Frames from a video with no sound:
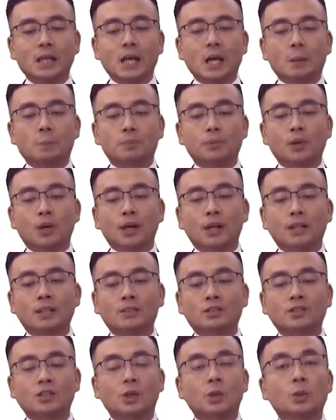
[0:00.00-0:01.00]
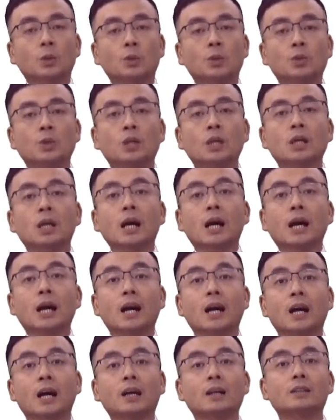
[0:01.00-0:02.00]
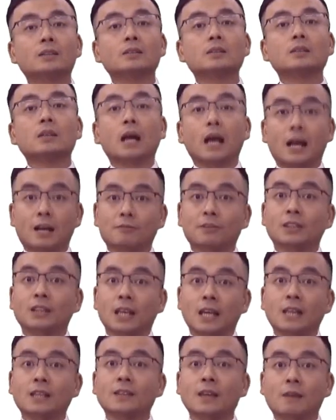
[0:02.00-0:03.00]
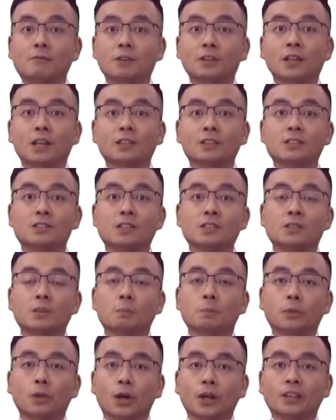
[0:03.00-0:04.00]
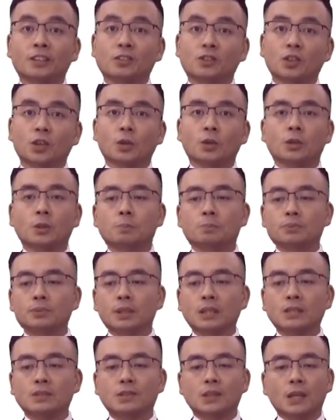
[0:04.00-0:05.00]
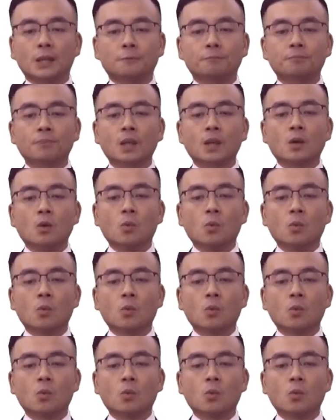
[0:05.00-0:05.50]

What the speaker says: applying to having the in-depth analysis applying to the preseen,